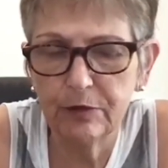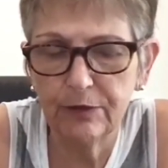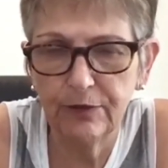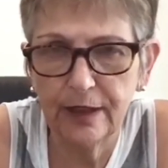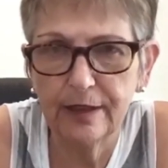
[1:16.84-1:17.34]

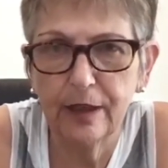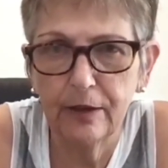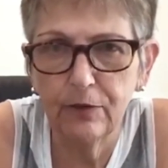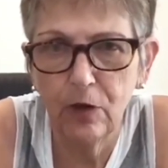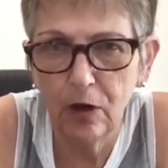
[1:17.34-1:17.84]
the fact that
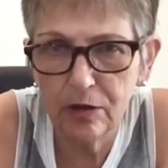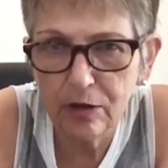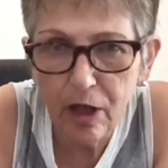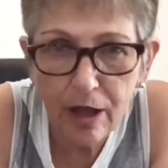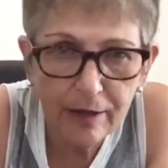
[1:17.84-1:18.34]
I fall a
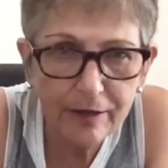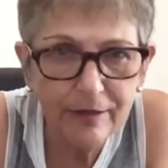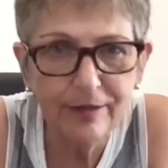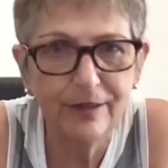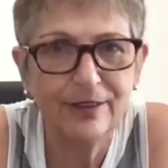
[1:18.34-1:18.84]
lot.
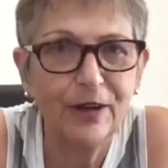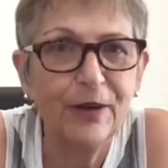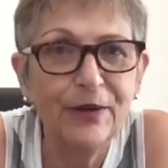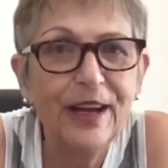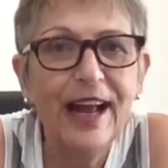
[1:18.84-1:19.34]

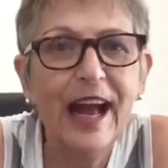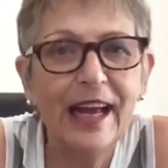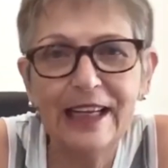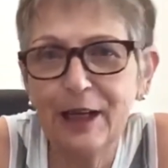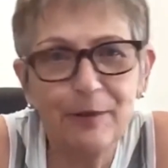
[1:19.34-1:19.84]
So
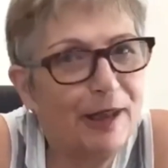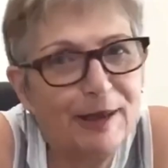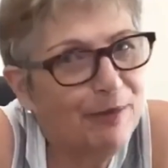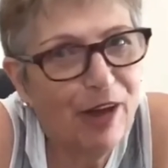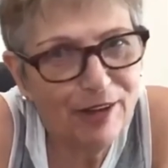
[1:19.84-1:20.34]
I can't
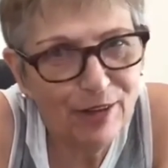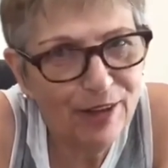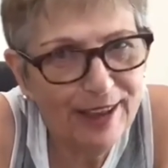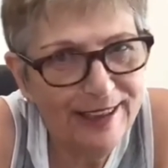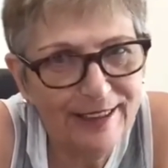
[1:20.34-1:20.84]
blame Dr.
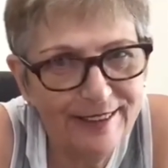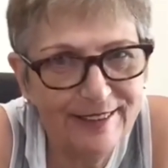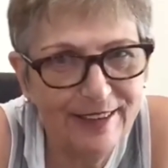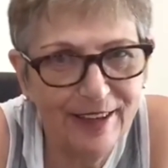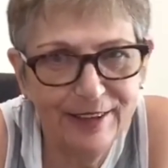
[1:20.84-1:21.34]

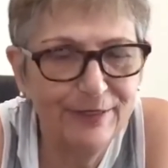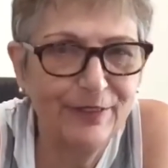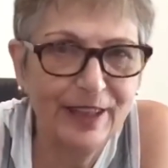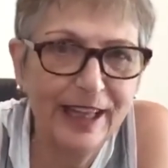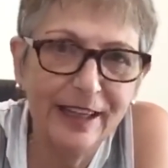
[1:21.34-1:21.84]
Hernandez and Anna
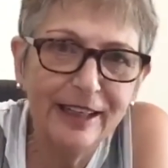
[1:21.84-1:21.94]
for that.